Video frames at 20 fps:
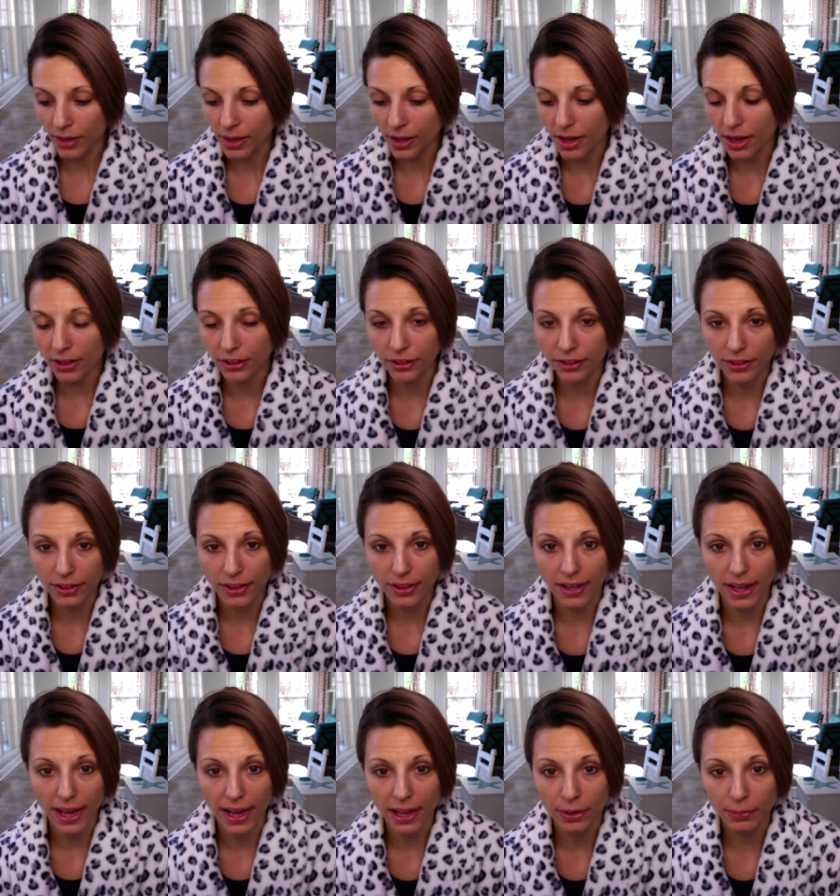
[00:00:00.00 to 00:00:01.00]
Other than
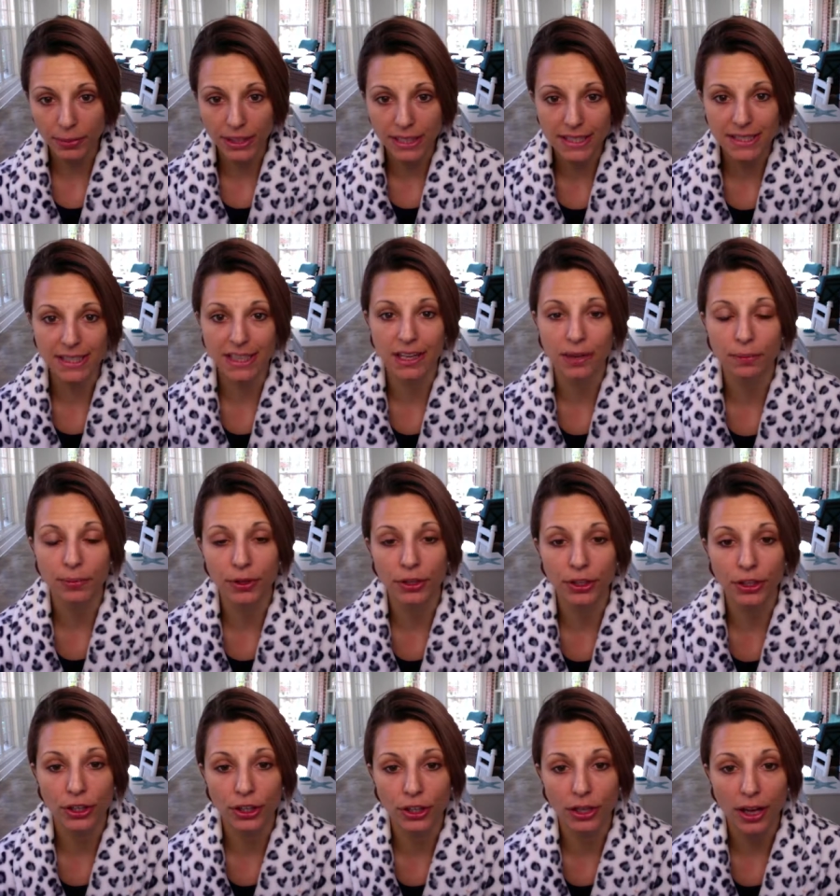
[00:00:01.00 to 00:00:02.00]
that, please keep
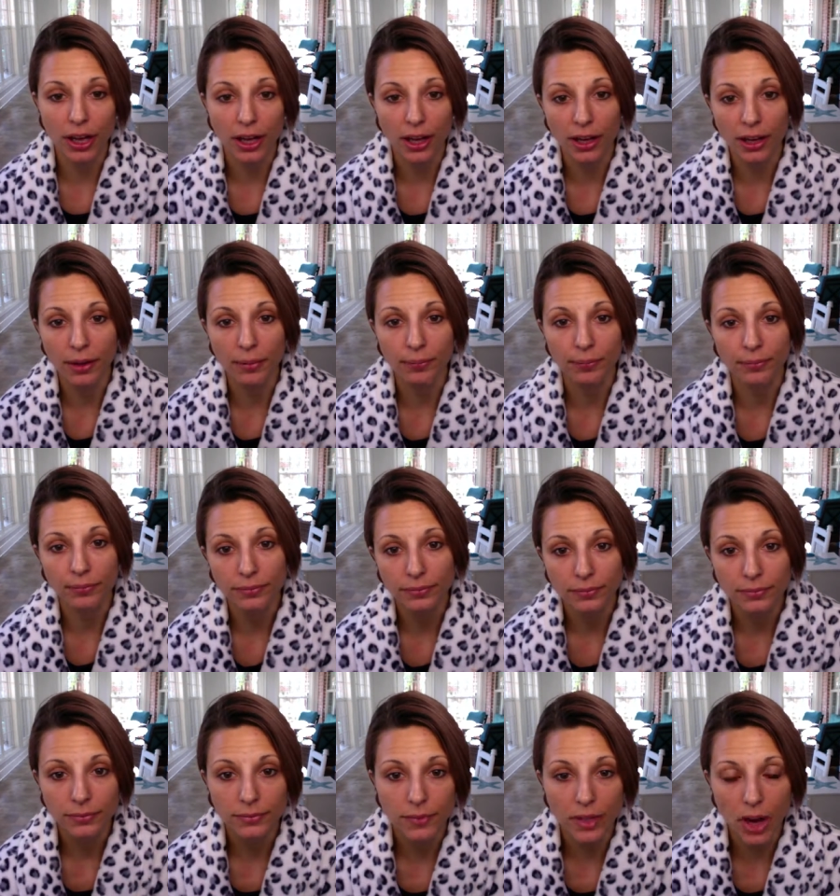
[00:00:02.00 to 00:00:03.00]
your
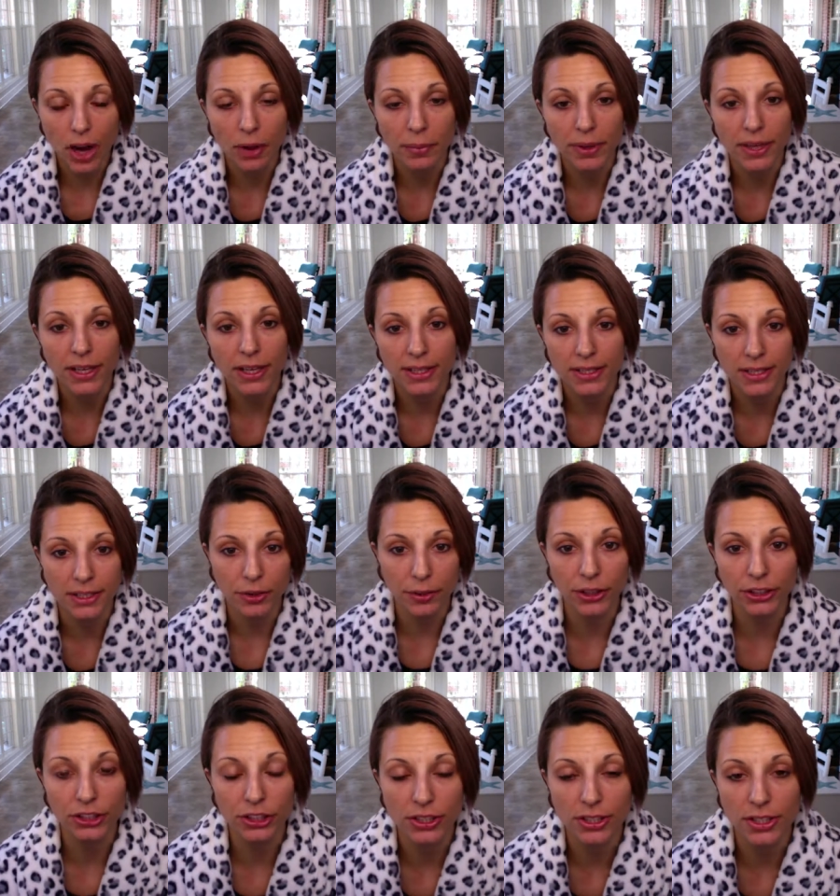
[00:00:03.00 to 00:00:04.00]
comments and
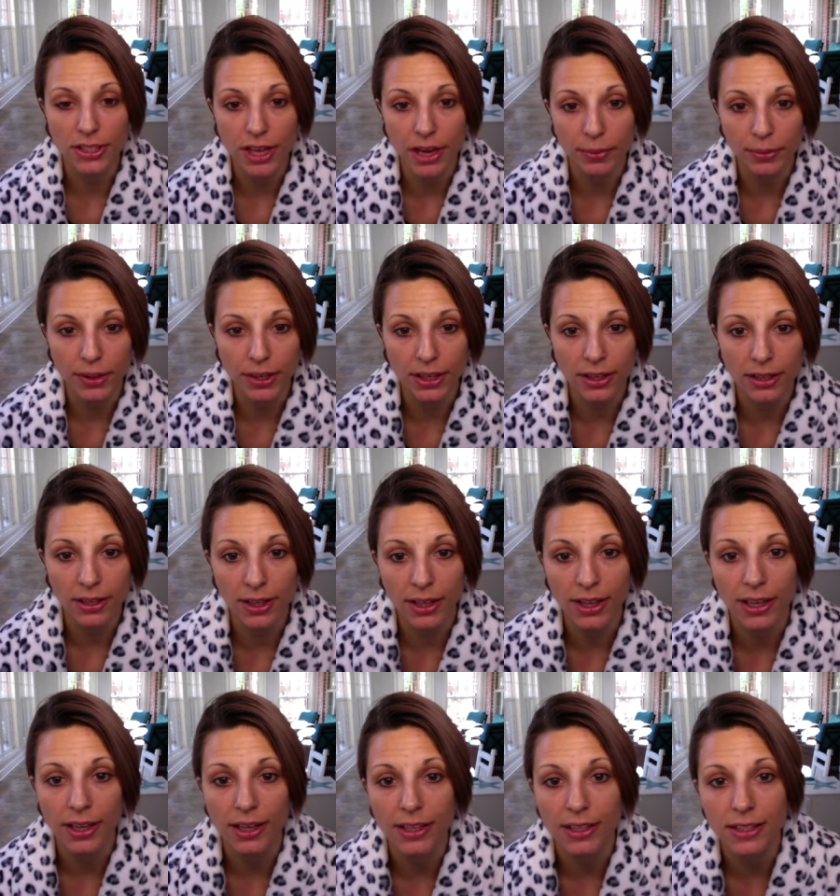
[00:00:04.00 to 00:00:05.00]
questions
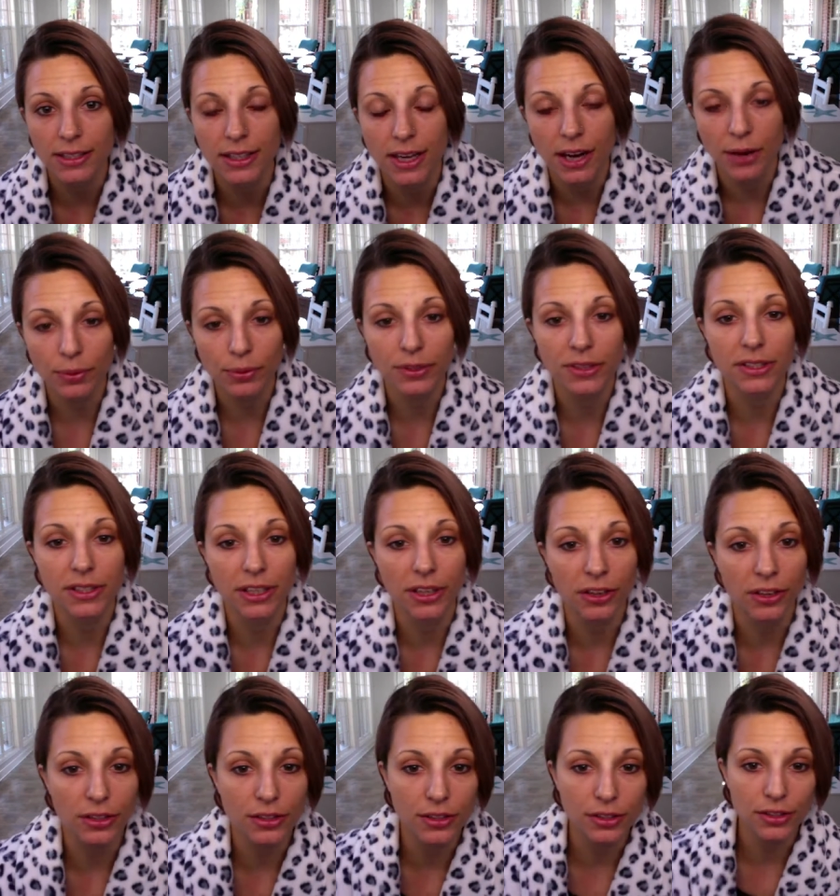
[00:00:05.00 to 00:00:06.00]
coming, and I will see
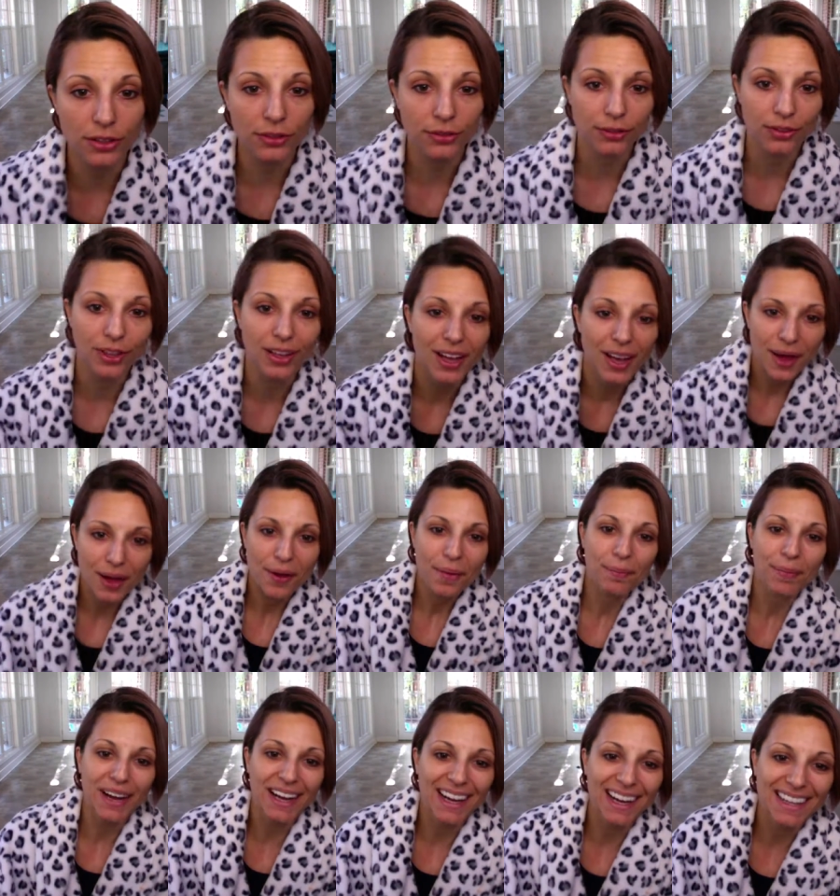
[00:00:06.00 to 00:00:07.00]
y'all soon.
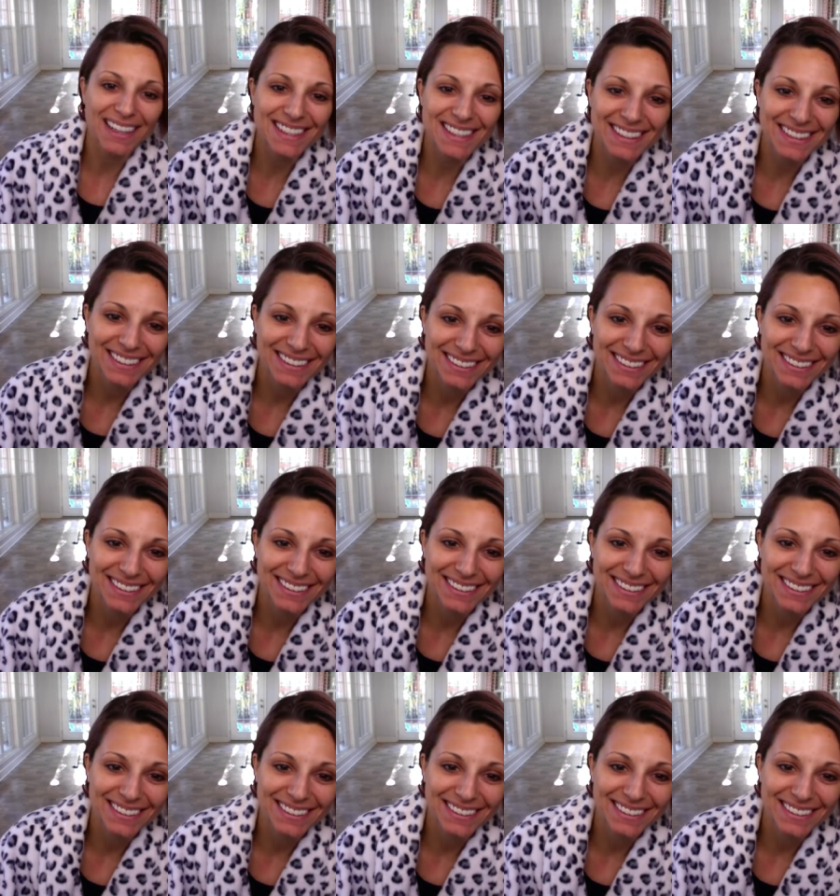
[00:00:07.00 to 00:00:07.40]
Bye, guys.